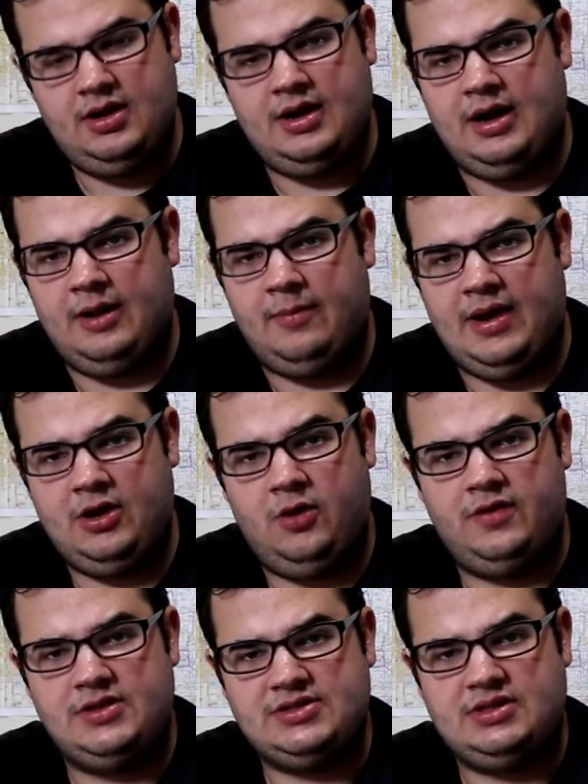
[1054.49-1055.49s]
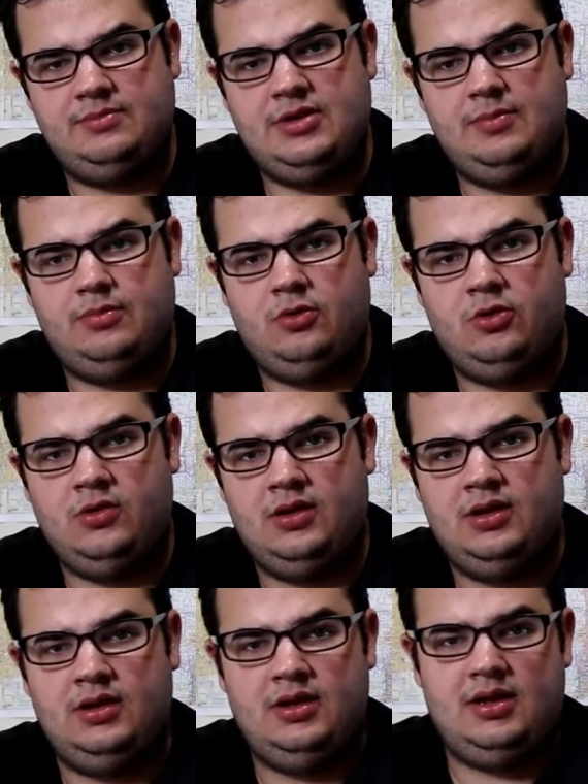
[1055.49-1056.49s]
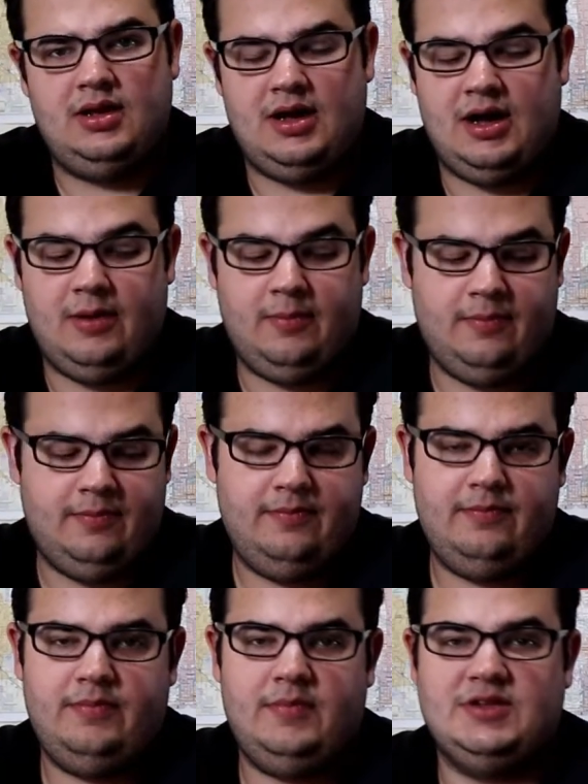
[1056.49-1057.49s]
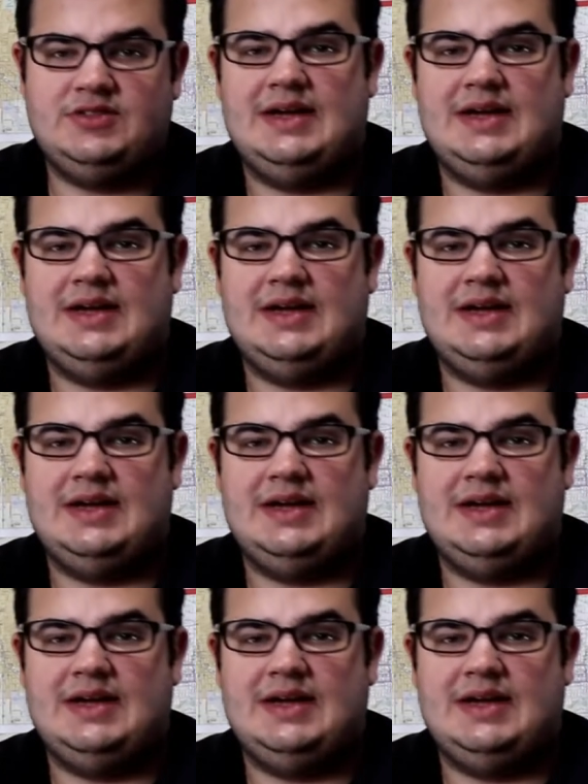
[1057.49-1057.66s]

I know there's some people, there's